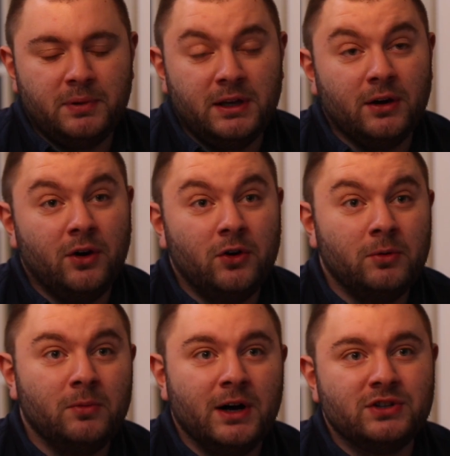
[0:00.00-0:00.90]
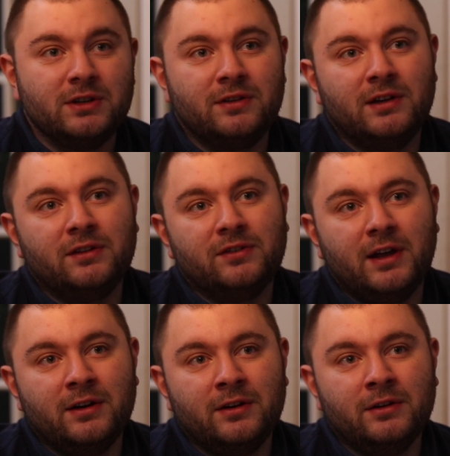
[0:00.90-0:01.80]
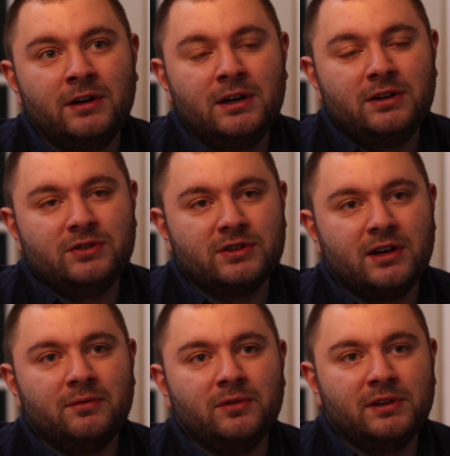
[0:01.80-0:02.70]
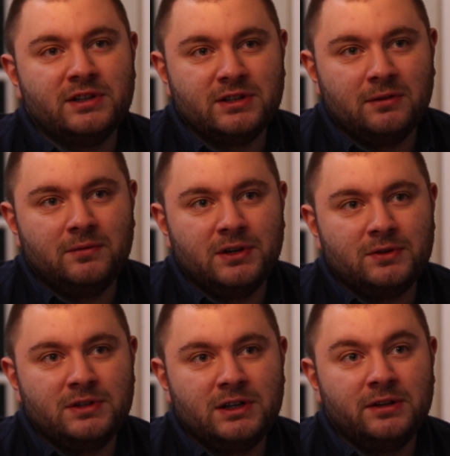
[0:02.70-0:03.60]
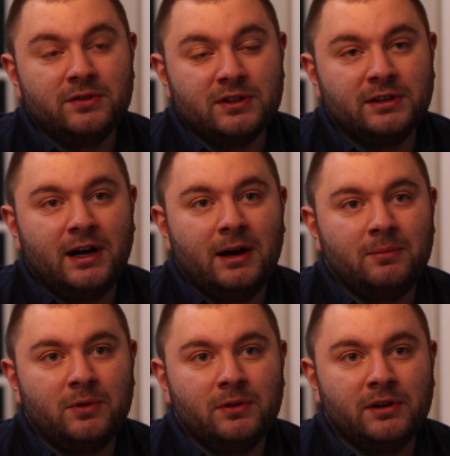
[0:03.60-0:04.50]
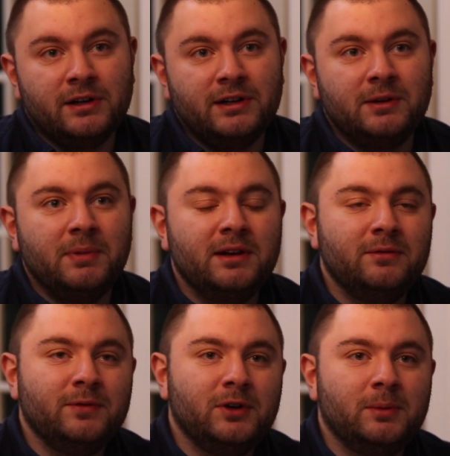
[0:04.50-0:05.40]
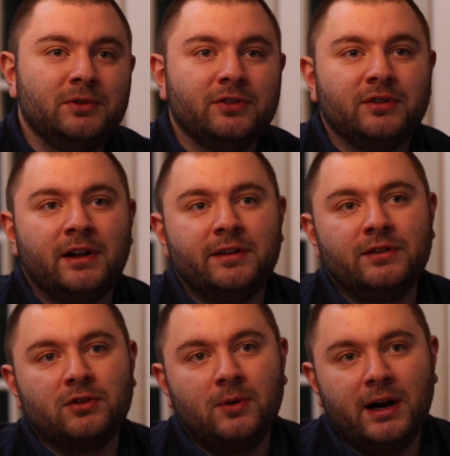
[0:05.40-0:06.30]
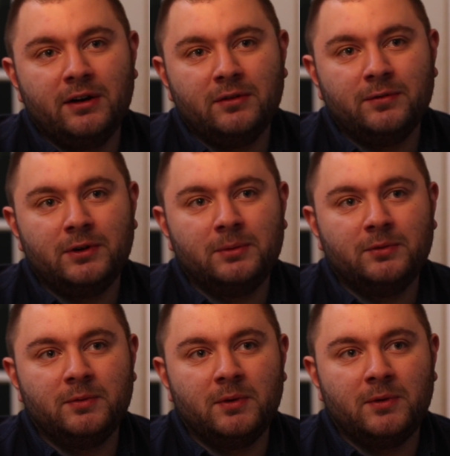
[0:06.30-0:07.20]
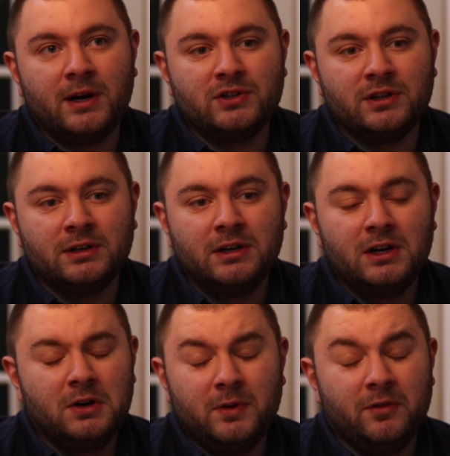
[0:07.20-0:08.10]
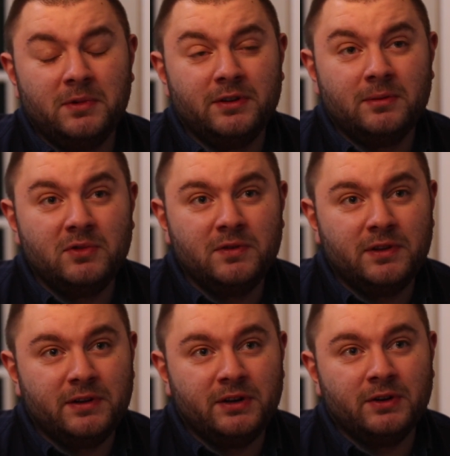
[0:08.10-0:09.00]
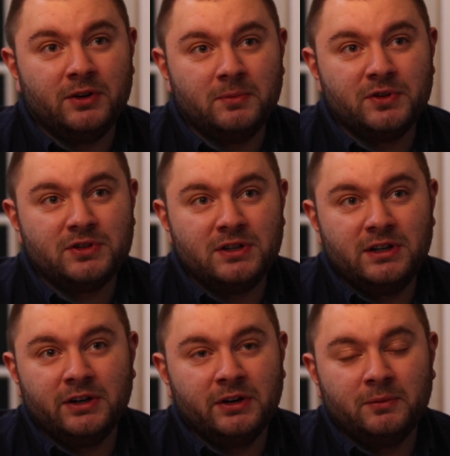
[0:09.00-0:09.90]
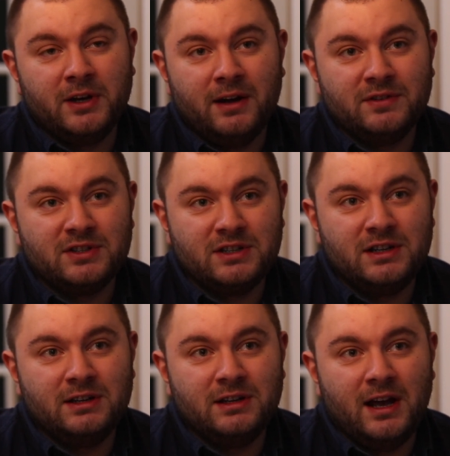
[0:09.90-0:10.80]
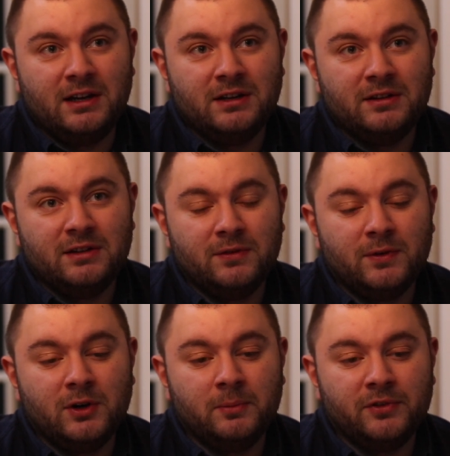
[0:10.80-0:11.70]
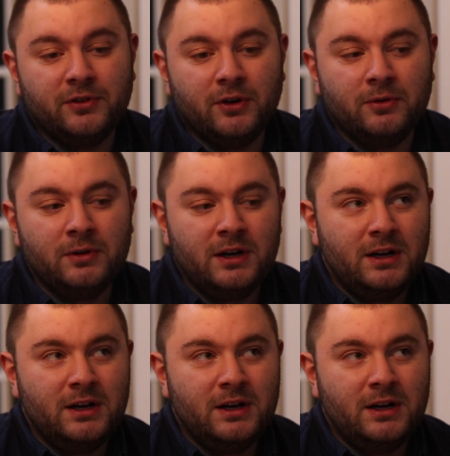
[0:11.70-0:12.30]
being home, watching things that are just kind of released on VOD, there's a lot more independent films. There's a lot of these quieter films we've been watching. We haven't been to the movie theater in almost a year, and we haven't seen any of these films. So